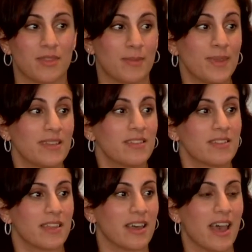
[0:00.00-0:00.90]
The piece
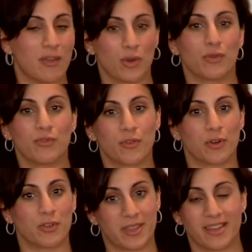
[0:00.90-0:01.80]
that I wrote
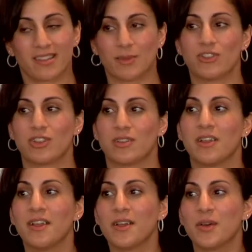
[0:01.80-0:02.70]
for the exhibition
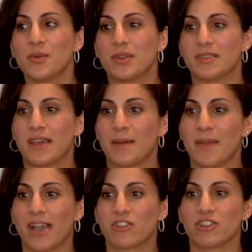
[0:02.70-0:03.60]
was
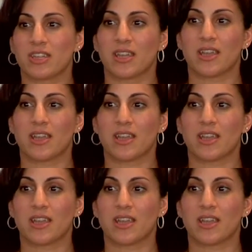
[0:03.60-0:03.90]
actually